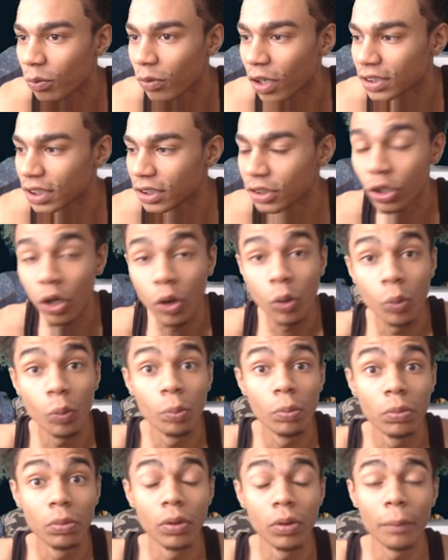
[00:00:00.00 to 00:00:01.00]
Rush is, yo,
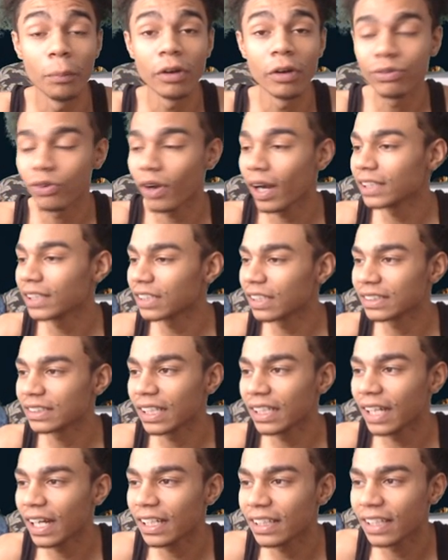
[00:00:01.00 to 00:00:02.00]
before I start
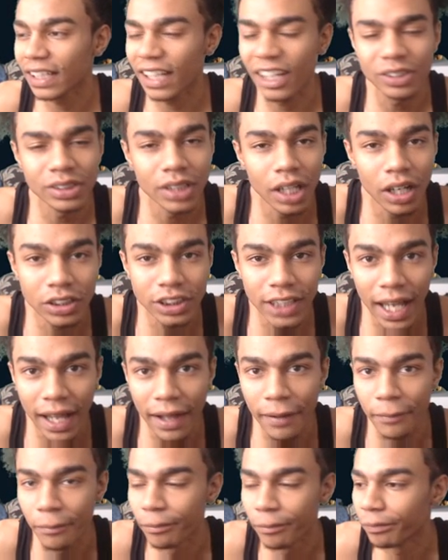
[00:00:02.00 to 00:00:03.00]
saying anything else, y'all, chat.
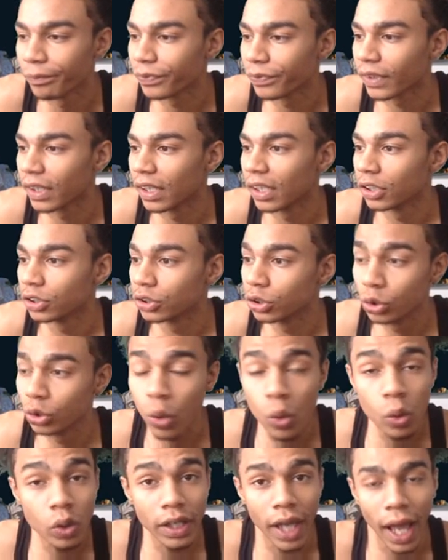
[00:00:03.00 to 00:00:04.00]

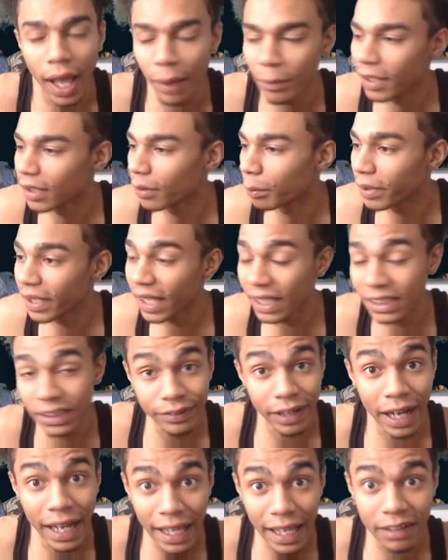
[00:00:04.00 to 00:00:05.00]
two K, I mean, P S
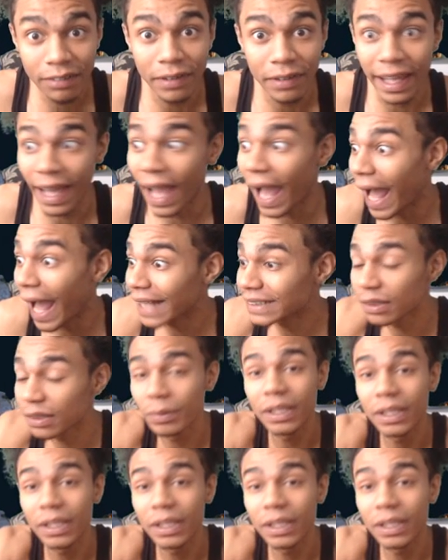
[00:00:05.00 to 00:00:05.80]
five, it has to be